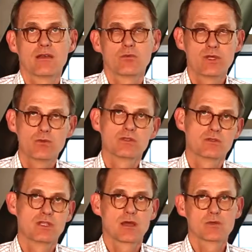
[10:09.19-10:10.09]
We want
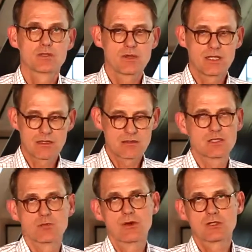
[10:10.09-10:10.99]
to demonstrate that
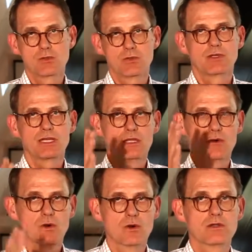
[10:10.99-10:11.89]
it's possible in
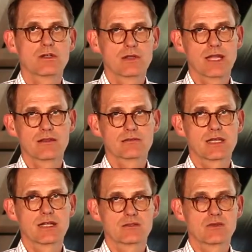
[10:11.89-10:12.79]
ordinary
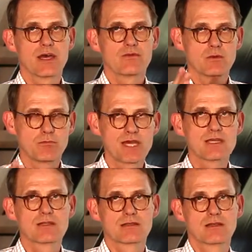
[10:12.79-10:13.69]
healthcare to have the
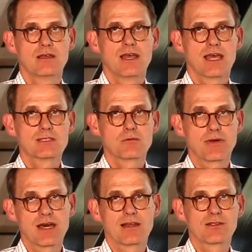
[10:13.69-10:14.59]
patient as the
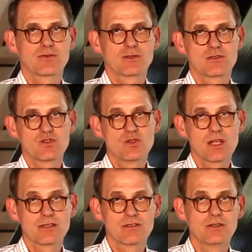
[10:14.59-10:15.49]
pilot for the
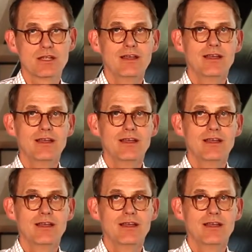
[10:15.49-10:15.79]
trajectory